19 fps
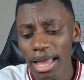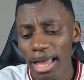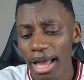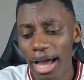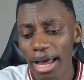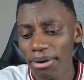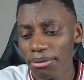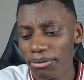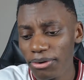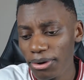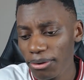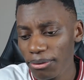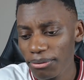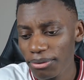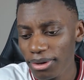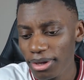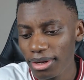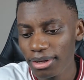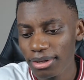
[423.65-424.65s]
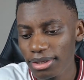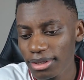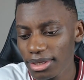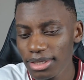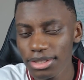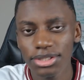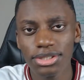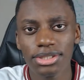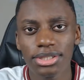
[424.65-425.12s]
I don't know.
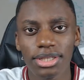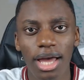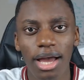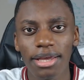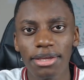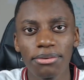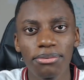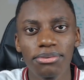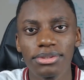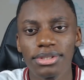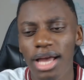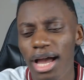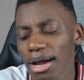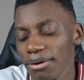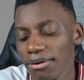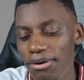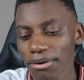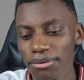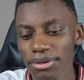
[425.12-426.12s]
He just thought he was, I don't know.